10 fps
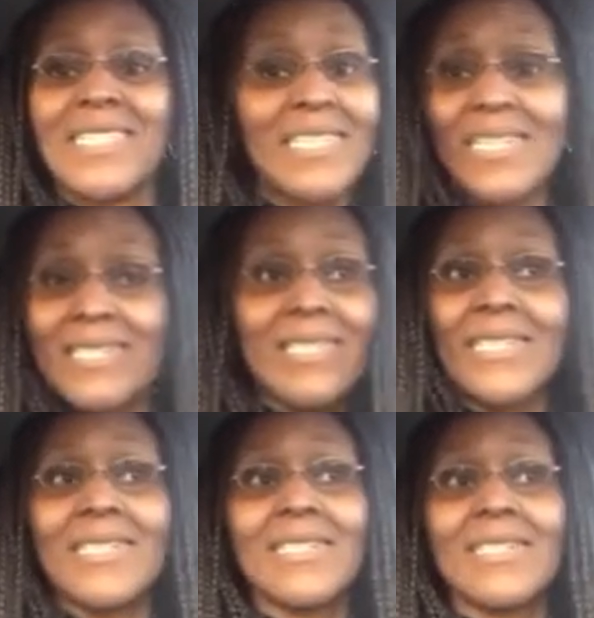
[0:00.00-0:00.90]

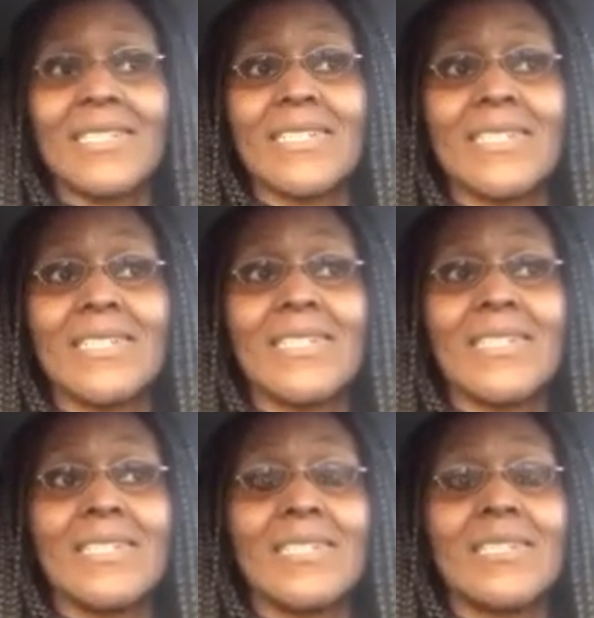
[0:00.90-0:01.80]
Seriously,
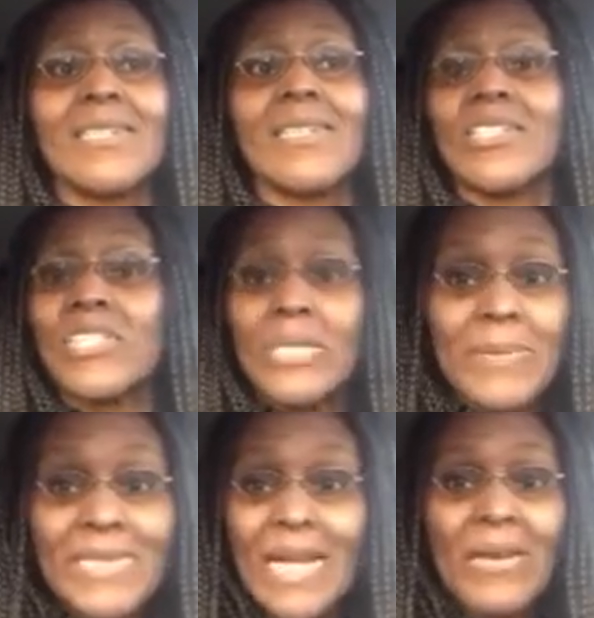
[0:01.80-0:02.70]
she
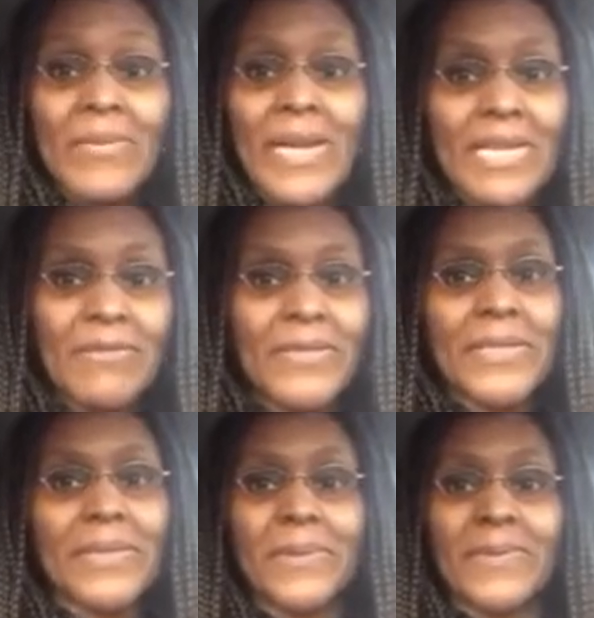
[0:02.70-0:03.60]
was not ready for
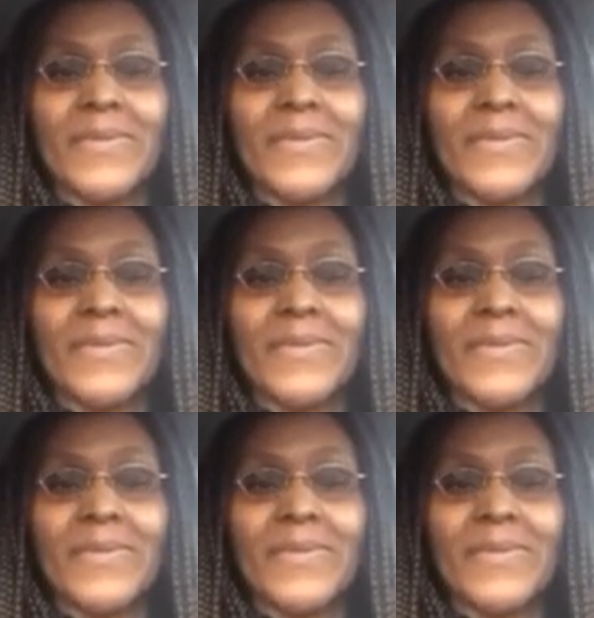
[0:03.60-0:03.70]
you.